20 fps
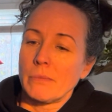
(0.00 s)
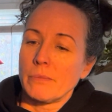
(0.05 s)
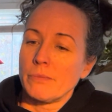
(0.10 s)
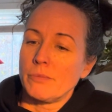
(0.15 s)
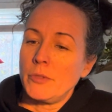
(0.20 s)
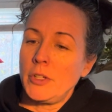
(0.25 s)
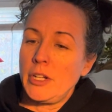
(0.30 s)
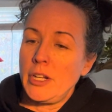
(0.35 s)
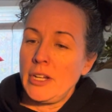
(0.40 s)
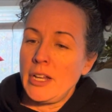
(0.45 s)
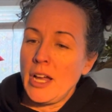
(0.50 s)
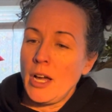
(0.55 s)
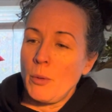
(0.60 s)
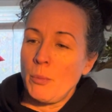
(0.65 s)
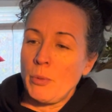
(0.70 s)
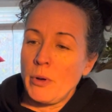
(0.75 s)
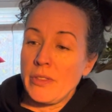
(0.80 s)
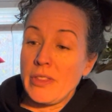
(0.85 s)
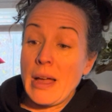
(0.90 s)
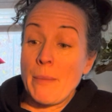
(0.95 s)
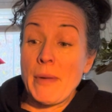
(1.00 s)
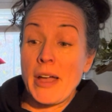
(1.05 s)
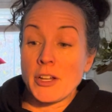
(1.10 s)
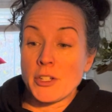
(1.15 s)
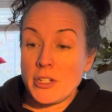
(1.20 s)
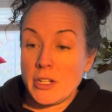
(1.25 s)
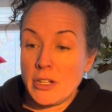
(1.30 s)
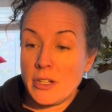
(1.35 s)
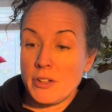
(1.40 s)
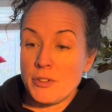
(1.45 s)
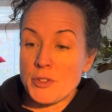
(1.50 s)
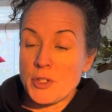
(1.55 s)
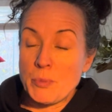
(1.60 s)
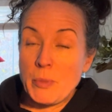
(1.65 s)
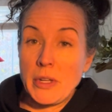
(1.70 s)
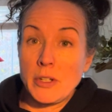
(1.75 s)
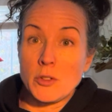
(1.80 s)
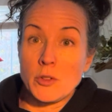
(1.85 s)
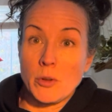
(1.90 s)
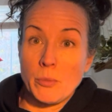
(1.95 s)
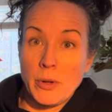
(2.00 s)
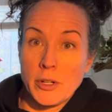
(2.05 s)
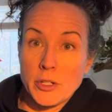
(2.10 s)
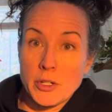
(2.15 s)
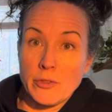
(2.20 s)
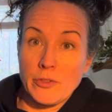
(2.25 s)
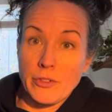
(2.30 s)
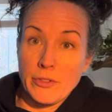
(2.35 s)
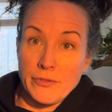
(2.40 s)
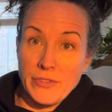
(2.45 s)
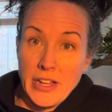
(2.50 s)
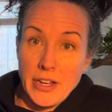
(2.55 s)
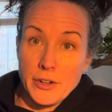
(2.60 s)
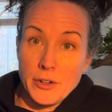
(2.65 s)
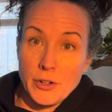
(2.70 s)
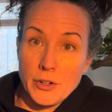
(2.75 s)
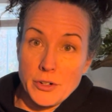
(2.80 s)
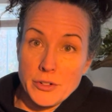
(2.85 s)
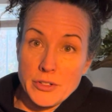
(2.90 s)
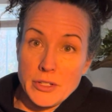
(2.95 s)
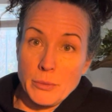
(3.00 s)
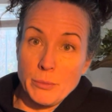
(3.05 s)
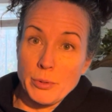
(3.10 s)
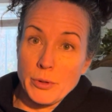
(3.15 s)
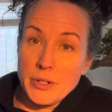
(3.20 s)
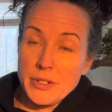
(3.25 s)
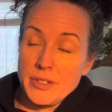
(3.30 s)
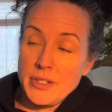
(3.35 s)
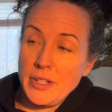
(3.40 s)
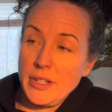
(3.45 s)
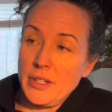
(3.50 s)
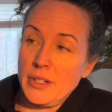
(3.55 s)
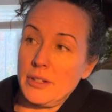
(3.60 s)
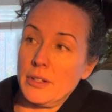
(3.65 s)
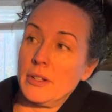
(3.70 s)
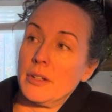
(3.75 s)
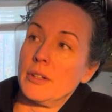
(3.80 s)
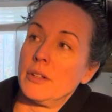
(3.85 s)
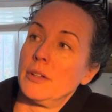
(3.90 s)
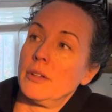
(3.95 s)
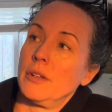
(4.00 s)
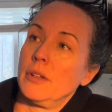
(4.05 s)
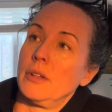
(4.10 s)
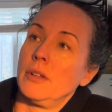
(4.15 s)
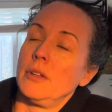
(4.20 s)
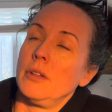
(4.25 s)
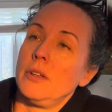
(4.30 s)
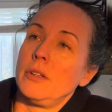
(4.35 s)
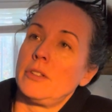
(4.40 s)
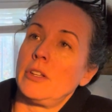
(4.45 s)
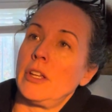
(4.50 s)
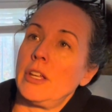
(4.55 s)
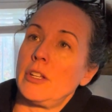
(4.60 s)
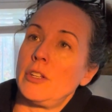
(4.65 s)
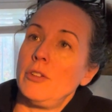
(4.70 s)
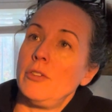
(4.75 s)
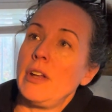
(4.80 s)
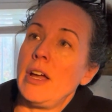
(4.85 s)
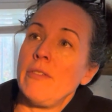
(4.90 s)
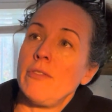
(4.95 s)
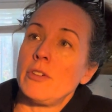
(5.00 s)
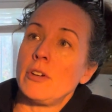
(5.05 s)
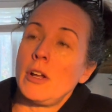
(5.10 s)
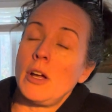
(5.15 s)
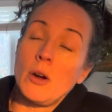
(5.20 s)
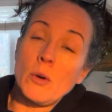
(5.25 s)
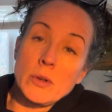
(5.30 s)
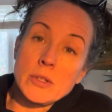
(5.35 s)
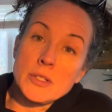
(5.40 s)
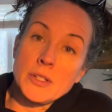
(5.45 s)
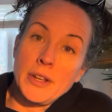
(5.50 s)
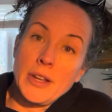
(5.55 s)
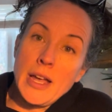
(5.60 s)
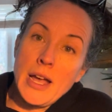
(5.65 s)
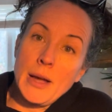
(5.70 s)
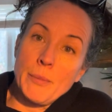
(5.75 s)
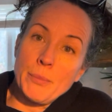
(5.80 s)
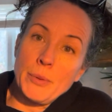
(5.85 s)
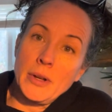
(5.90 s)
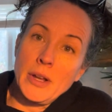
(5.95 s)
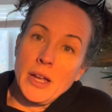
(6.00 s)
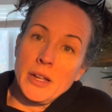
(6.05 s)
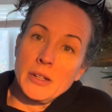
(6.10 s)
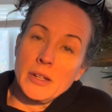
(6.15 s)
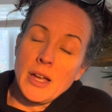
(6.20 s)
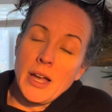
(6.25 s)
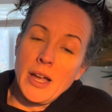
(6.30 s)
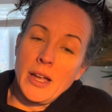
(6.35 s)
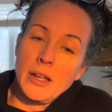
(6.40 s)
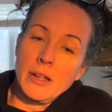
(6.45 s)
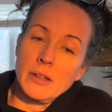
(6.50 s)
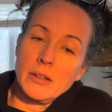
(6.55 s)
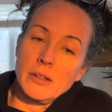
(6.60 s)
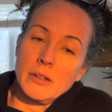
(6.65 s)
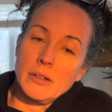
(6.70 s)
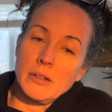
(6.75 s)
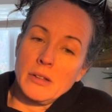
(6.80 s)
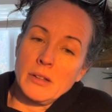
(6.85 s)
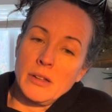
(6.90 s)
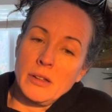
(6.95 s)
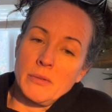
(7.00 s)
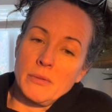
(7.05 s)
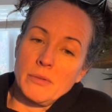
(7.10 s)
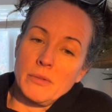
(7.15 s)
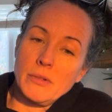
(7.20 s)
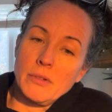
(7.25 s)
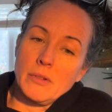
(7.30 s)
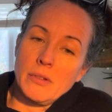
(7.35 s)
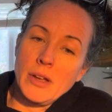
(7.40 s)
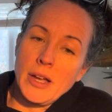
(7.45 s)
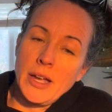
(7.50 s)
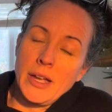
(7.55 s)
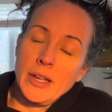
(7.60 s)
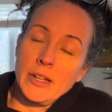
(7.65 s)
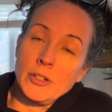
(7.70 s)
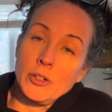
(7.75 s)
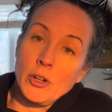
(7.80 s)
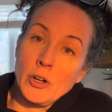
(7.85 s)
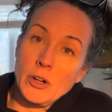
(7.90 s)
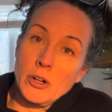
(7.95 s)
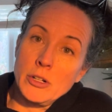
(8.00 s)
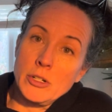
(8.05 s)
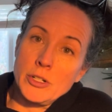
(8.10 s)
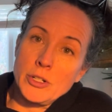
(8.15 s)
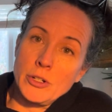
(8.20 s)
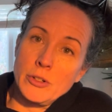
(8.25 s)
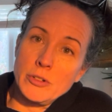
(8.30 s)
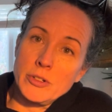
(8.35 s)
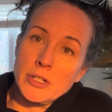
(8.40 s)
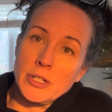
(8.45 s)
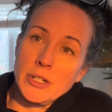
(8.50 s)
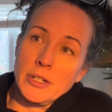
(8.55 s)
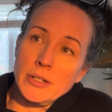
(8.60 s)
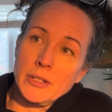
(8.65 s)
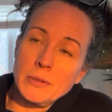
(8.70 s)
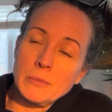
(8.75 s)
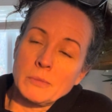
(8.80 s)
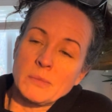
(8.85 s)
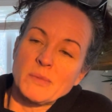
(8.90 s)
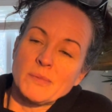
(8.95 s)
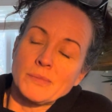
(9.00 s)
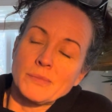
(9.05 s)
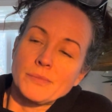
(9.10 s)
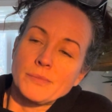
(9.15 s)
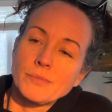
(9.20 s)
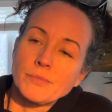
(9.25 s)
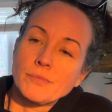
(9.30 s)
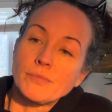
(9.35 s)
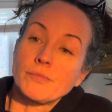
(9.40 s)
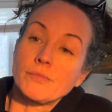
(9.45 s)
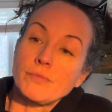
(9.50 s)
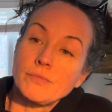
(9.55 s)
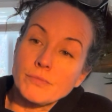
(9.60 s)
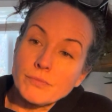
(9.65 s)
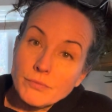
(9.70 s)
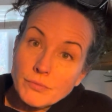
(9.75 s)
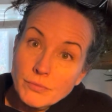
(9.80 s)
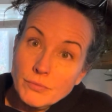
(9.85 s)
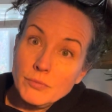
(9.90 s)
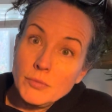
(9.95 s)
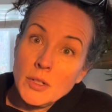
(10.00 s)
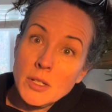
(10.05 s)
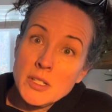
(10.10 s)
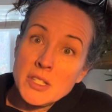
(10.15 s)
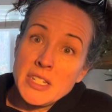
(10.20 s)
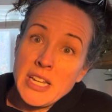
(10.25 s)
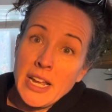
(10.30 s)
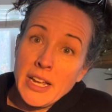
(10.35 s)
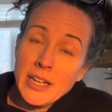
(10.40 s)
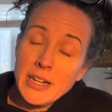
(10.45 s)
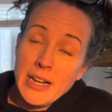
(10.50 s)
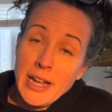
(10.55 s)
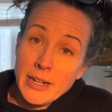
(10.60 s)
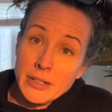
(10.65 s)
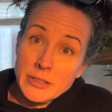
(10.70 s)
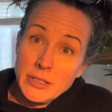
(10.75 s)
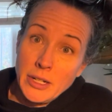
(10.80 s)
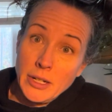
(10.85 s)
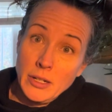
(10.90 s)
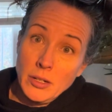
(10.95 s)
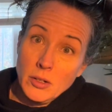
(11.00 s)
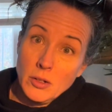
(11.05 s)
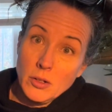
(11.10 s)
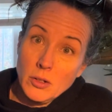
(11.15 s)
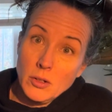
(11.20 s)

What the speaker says: you need help with, I'm actually going to go speak to a bunch of offenders in prison. So like, you never know what's going to happen. I encourage you to stay connected